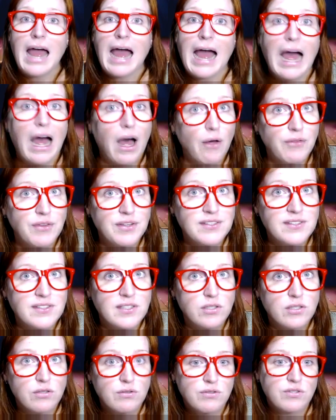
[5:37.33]
how the
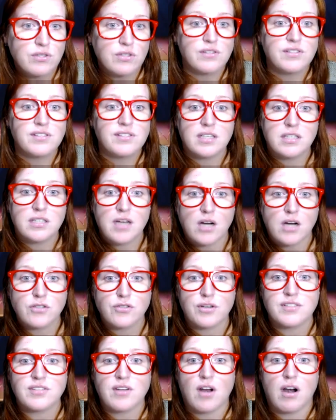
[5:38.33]
seducer
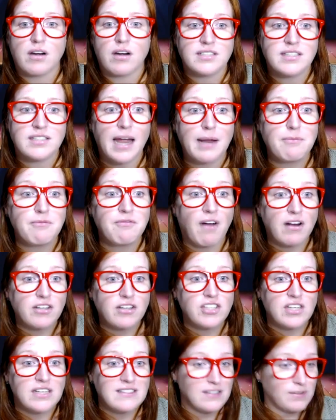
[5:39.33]
seductress archetype
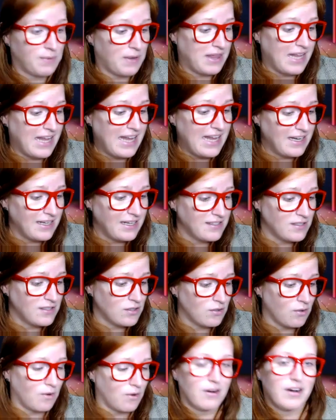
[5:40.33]
functions within a
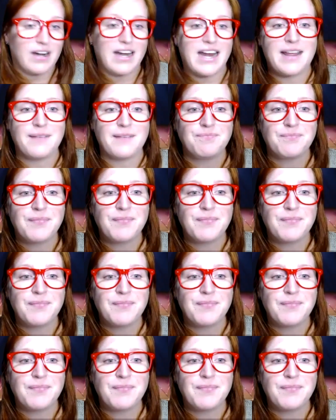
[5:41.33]
story,